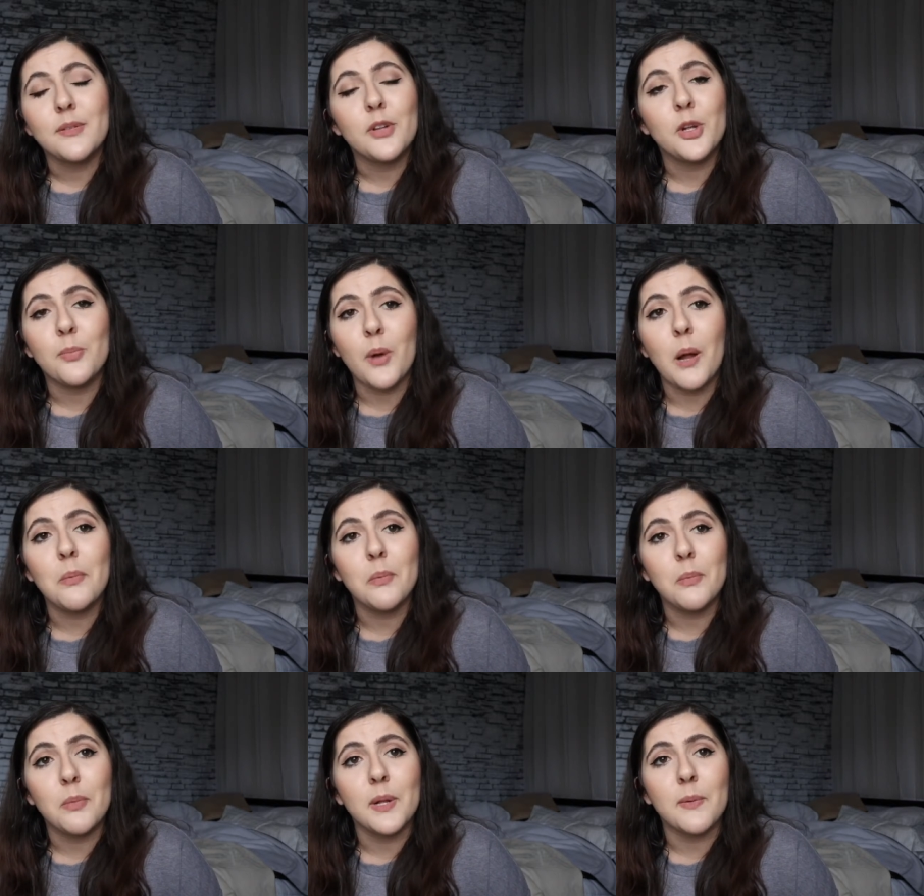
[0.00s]
You're
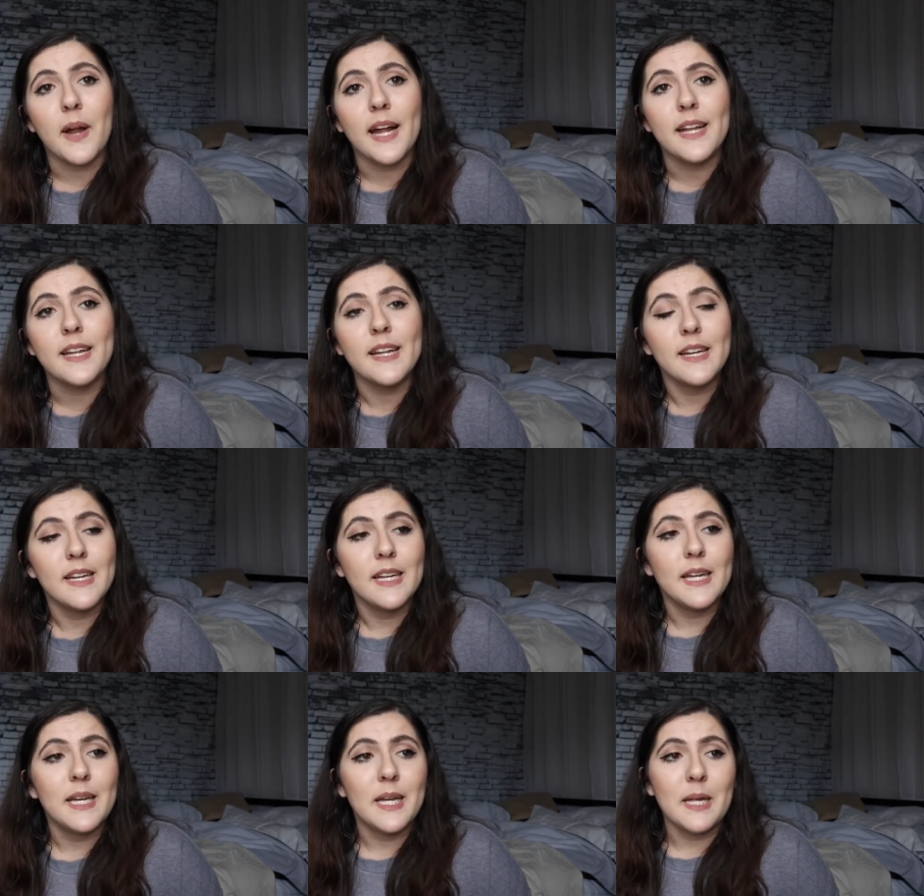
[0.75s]
probably right.
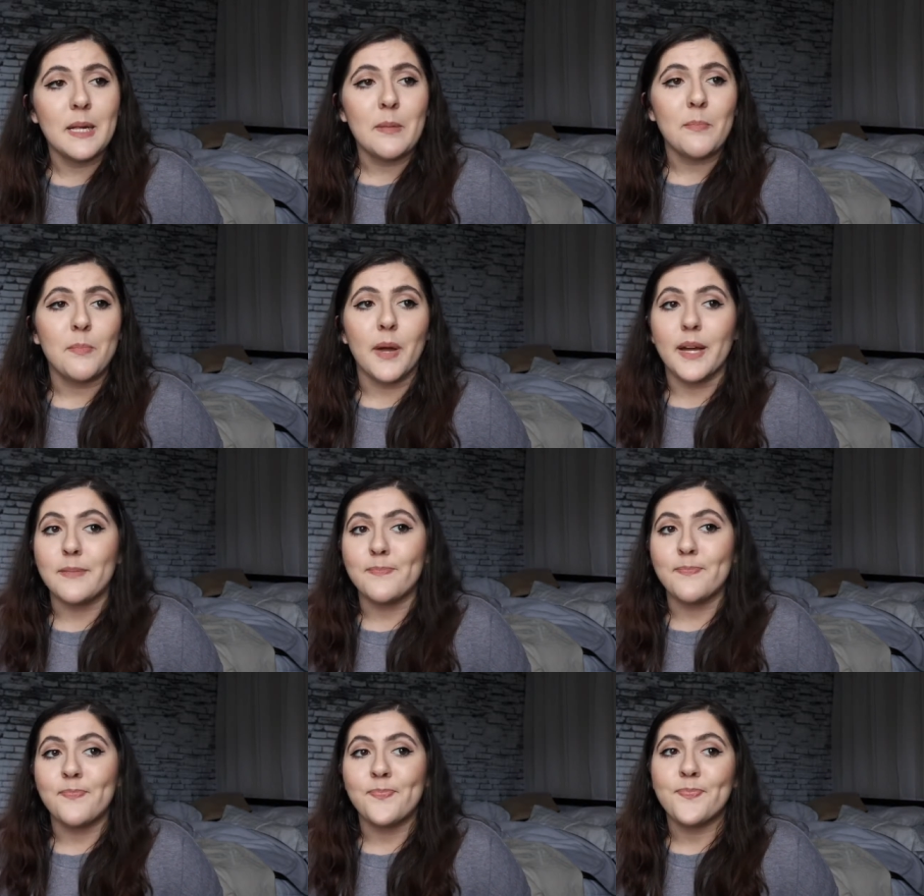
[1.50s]
But